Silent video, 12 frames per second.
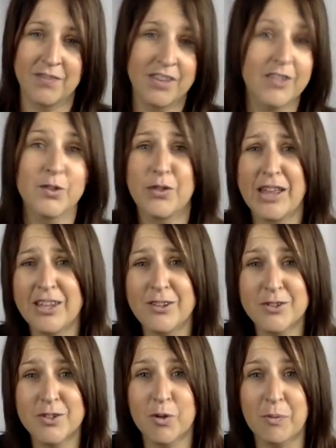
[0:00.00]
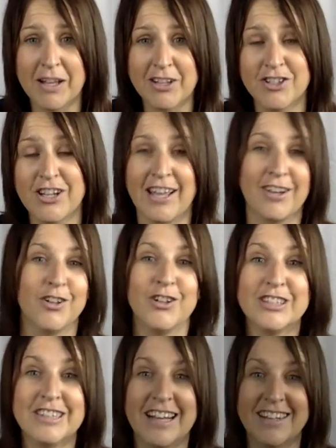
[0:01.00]
So thank you so much and
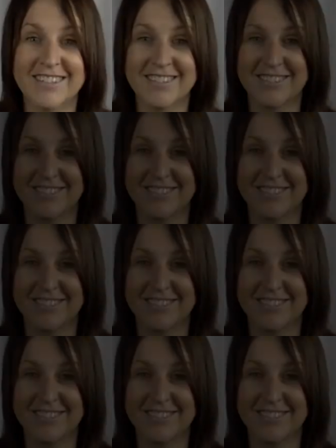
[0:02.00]
good luck.